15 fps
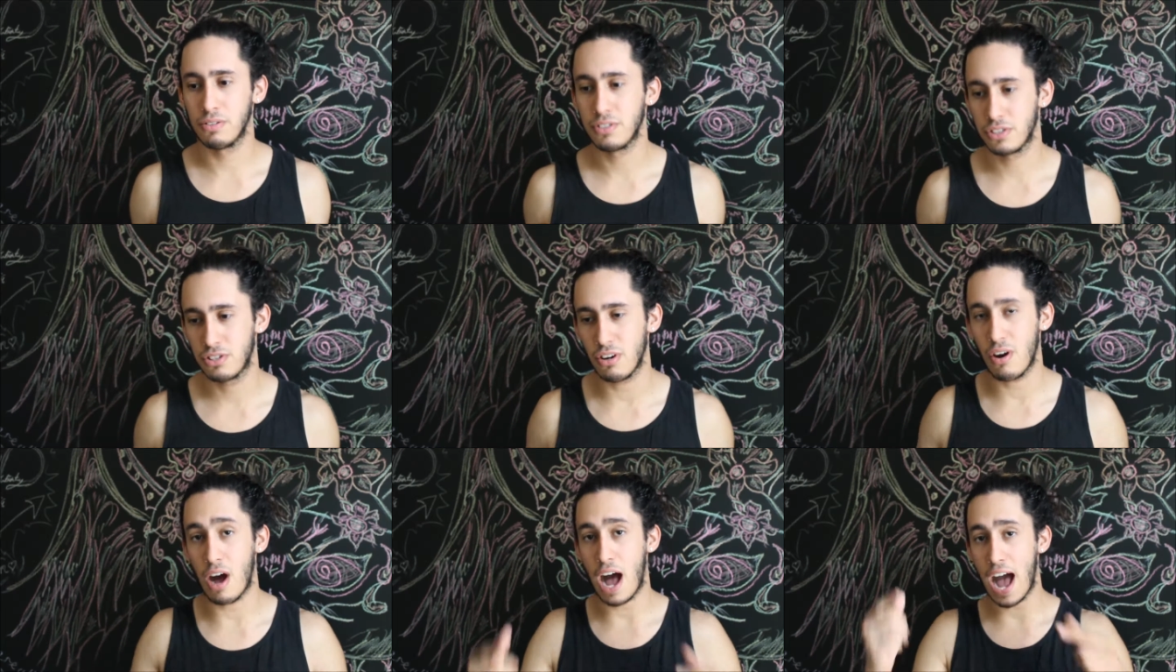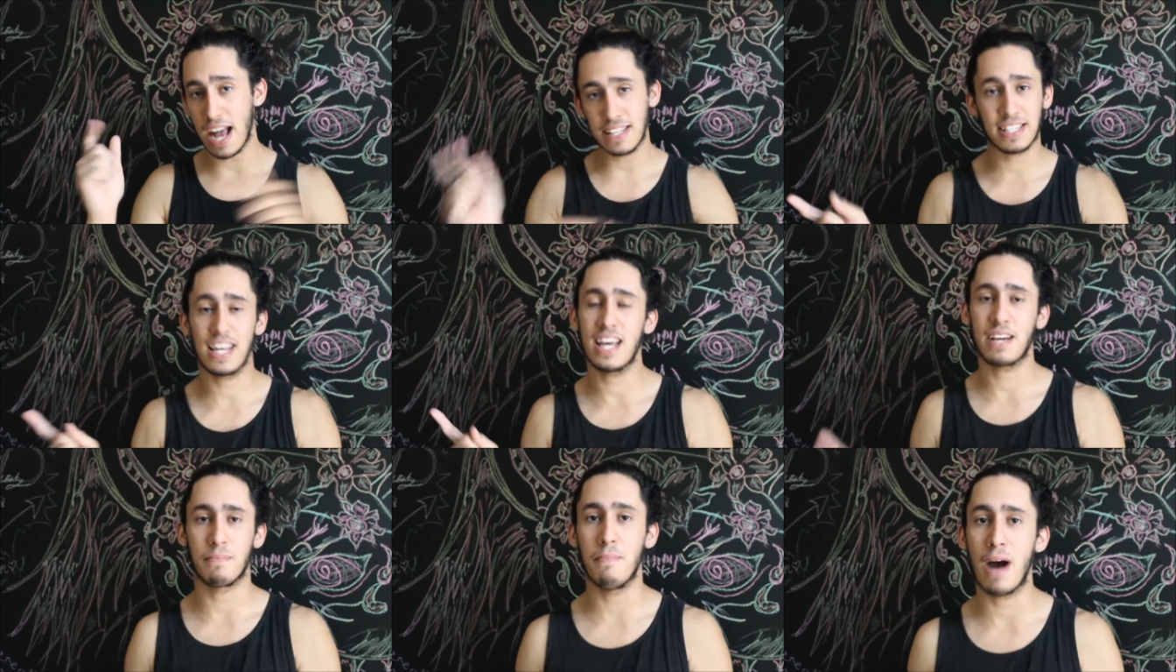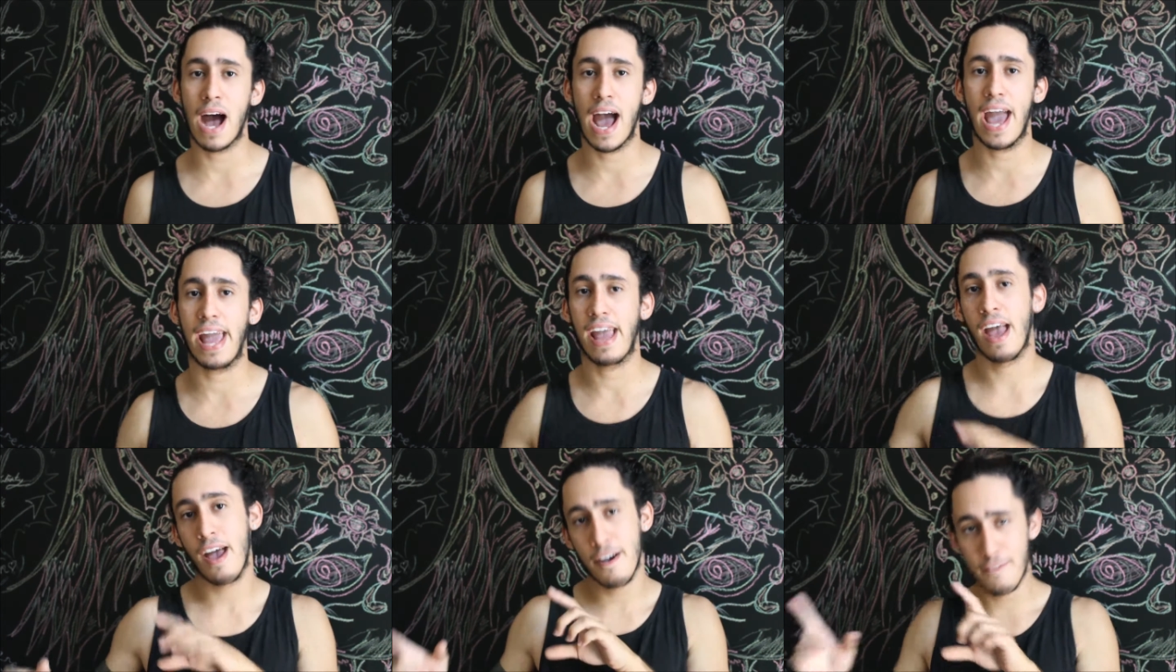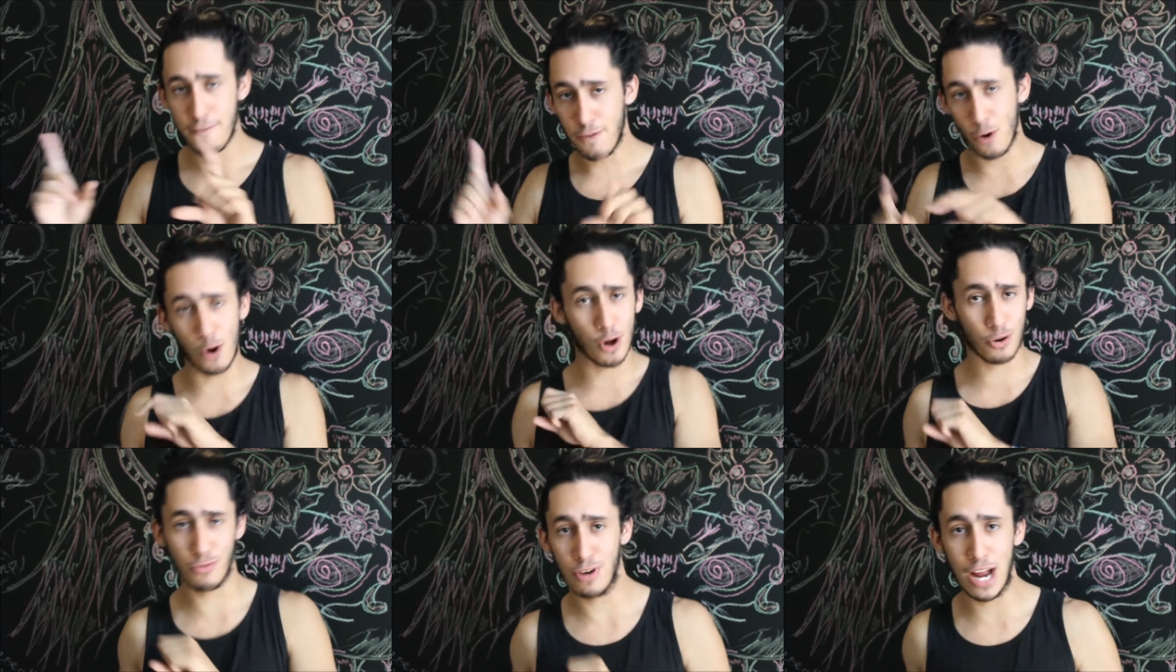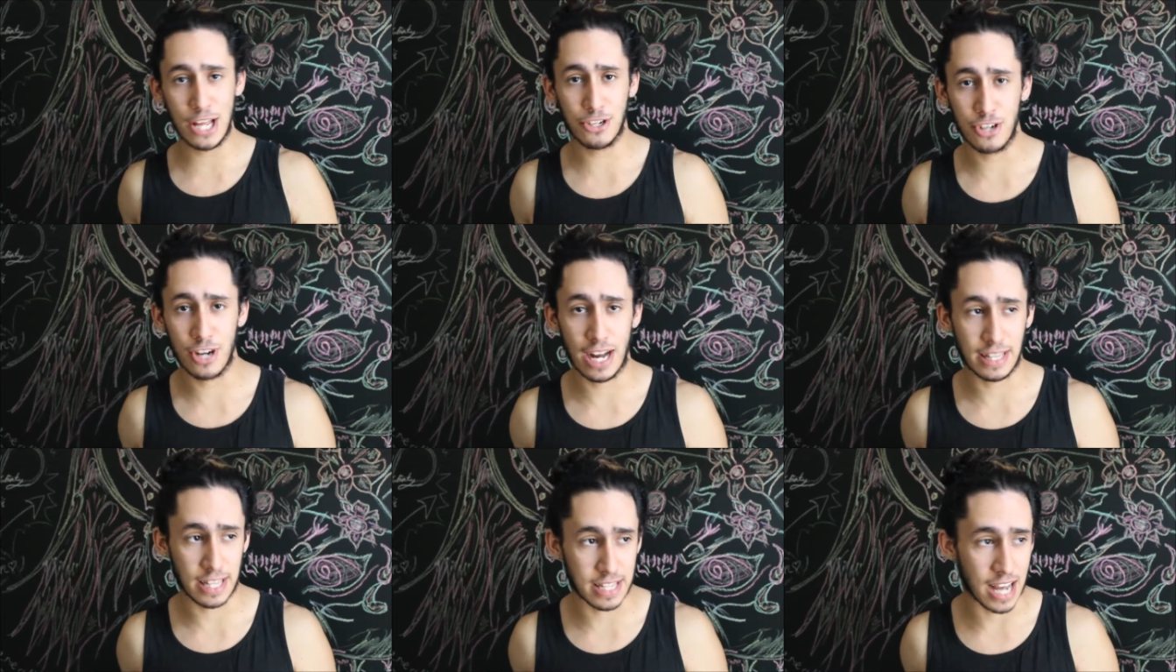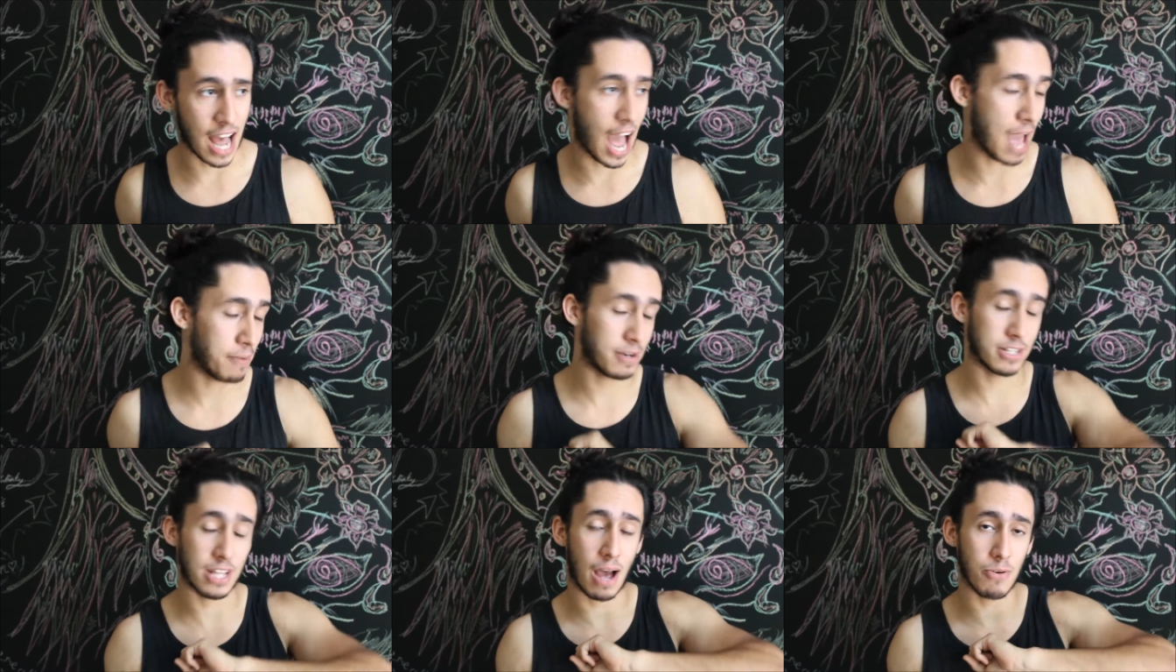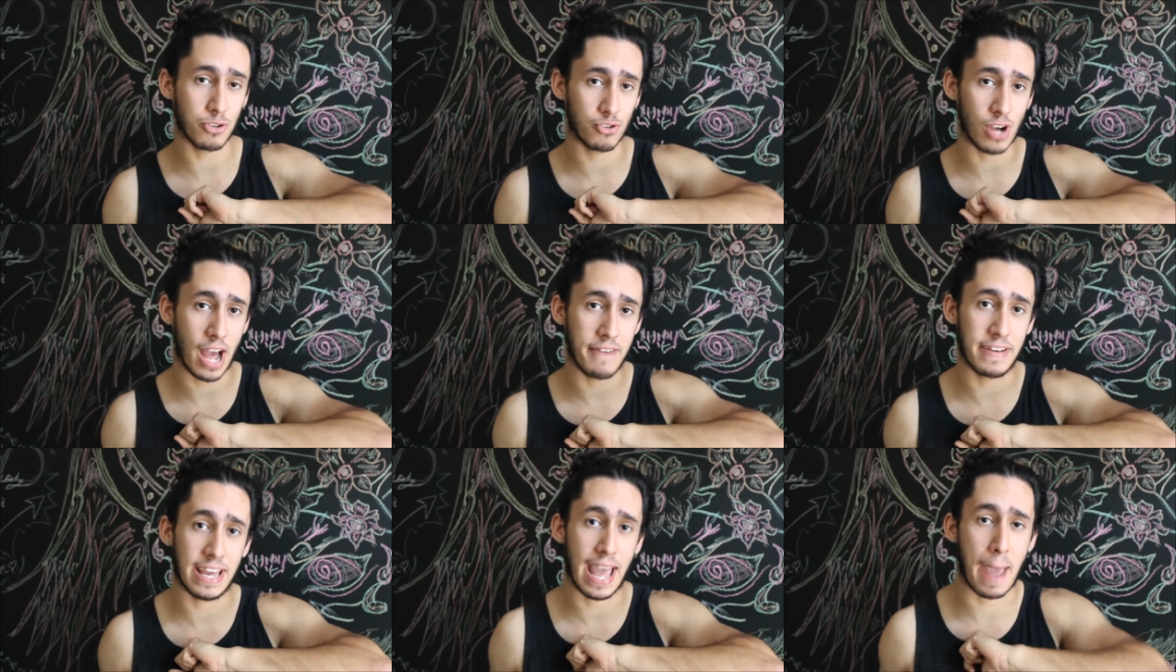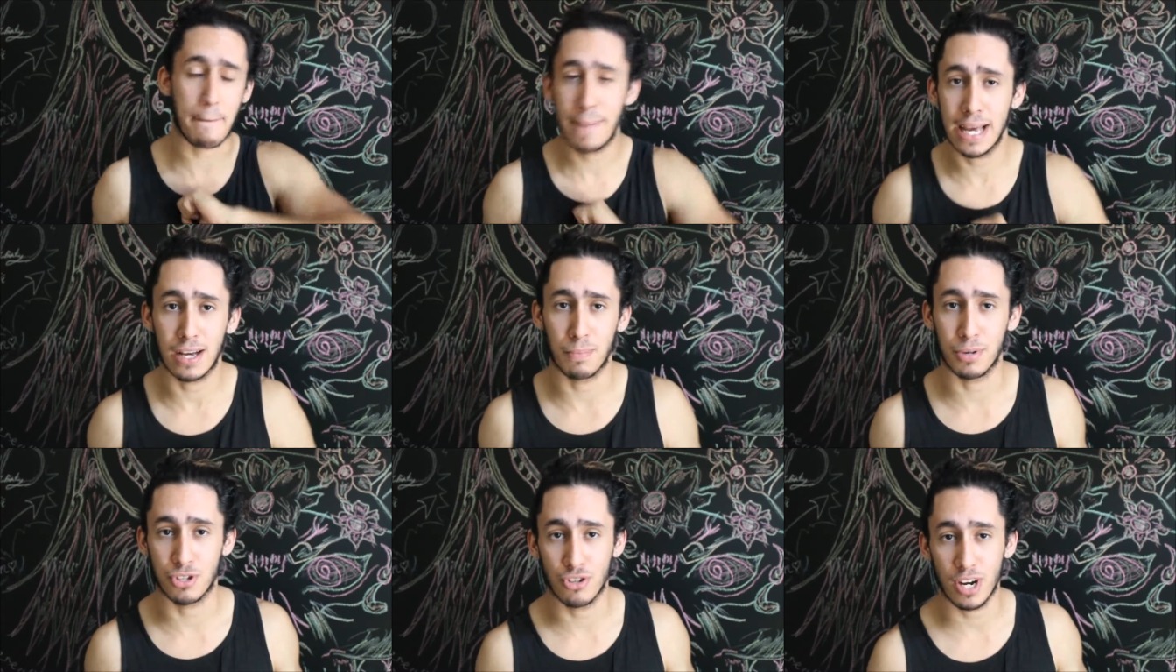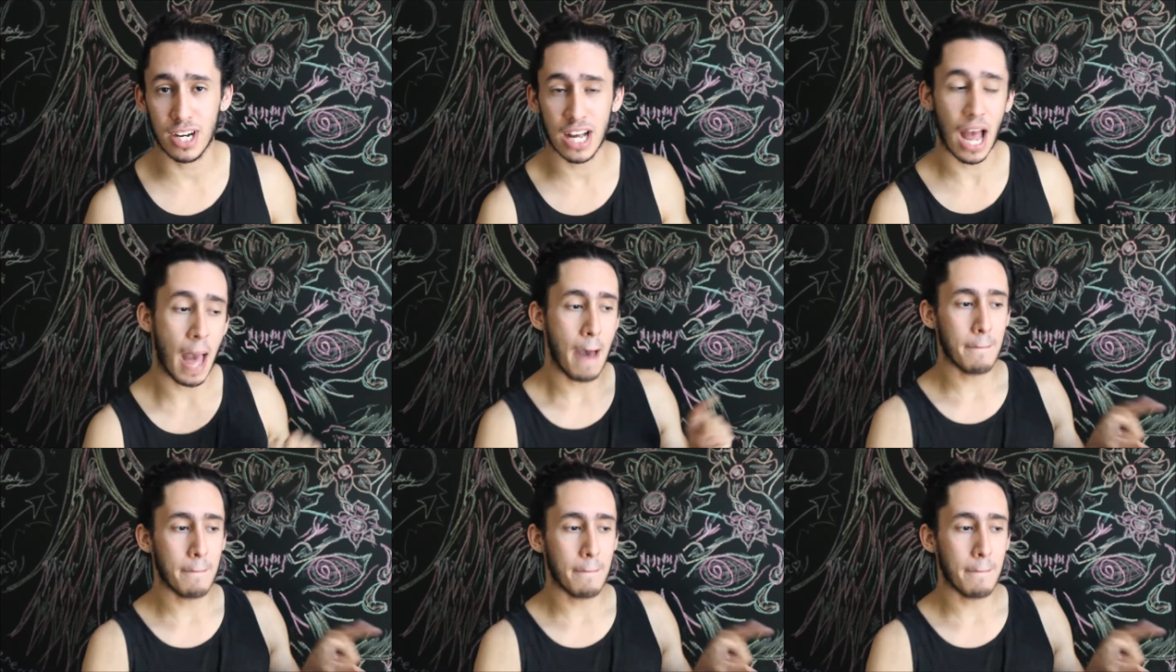So I take my Ford Ranger at the time because I was driving a pickup a truck,